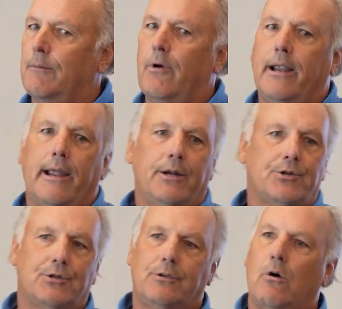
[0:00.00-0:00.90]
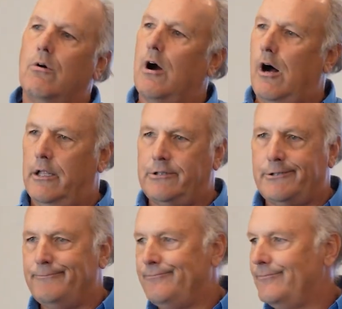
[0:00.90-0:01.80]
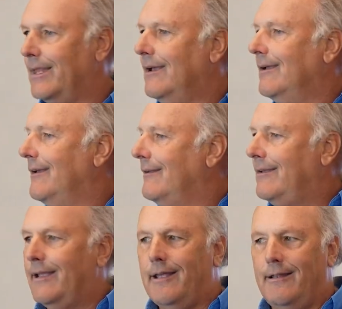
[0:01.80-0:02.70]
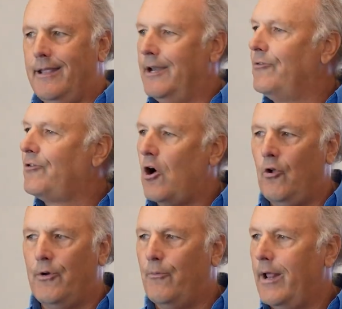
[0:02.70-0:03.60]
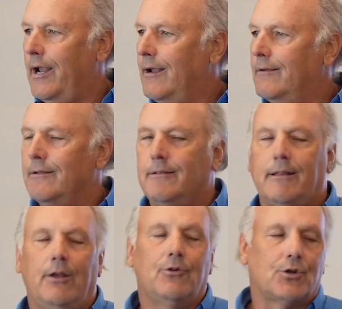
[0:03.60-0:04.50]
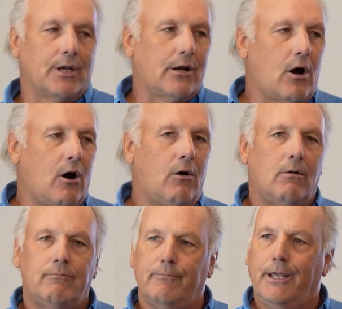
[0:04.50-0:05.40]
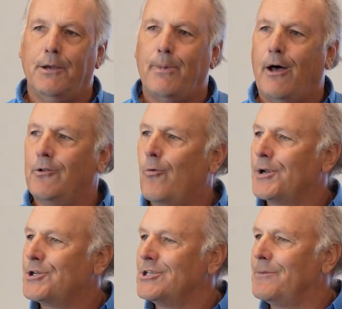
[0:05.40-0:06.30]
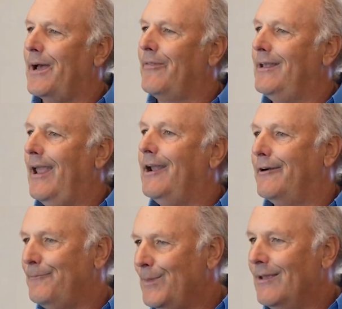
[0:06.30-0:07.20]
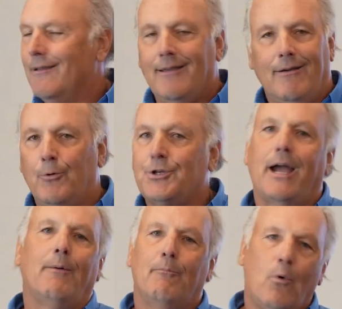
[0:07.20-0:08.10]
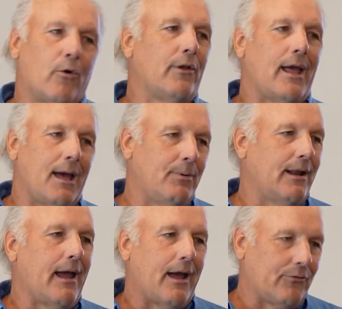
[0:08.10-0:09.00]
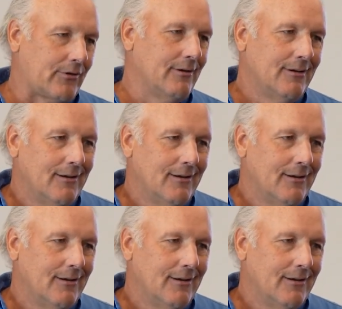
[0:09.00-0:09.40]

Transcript: get a brain gauge don't call us to get it installed and running. They usually call me about questions about the data, which I am more than happy to ask.